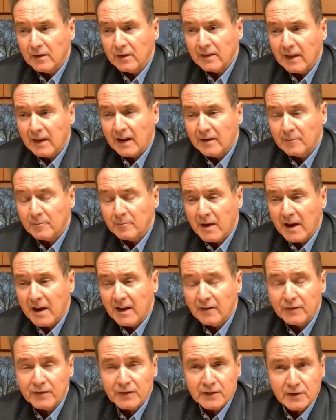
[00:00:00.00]
that may
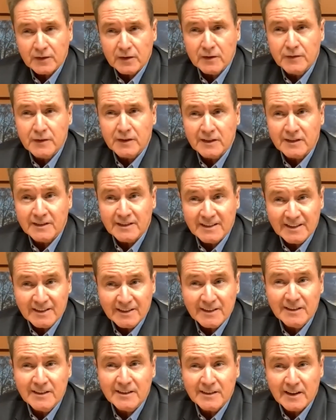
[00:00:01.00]
have served as a
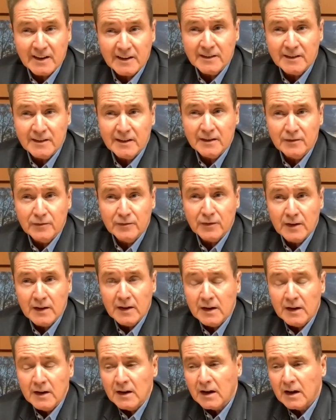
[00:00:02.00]
disincentive
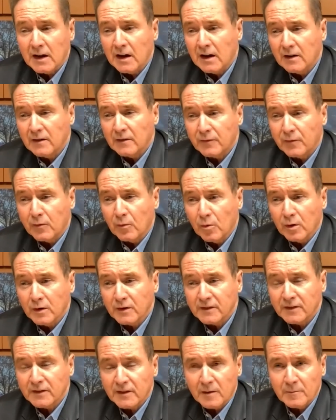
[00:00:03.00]
for
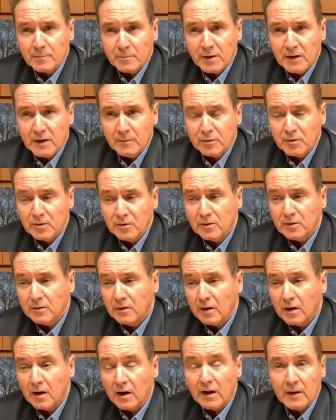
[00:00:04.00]
some
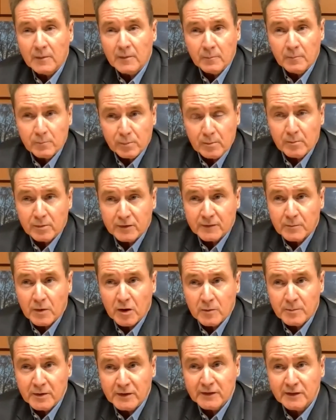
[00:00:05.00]
people,
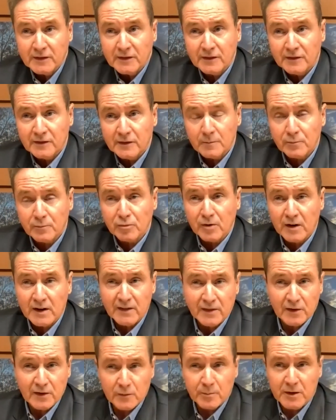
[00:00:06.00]
small businesses, to
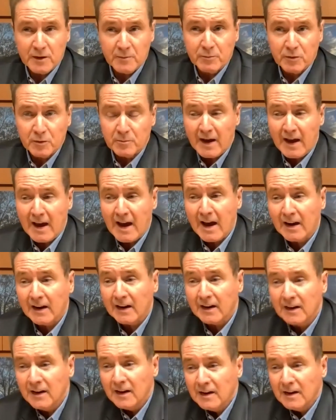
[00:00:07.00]
bring their people back
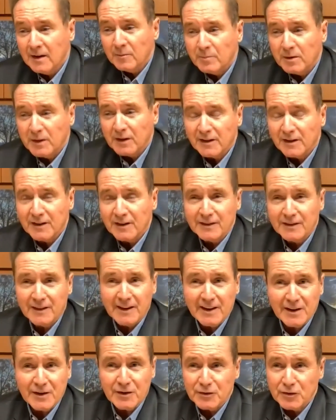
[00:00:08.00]
because
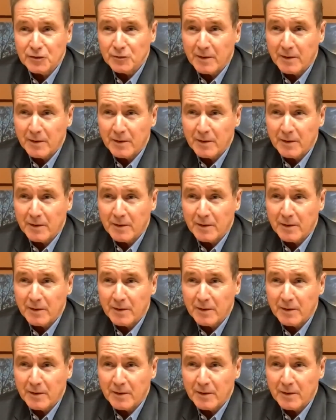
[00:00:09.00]
they could do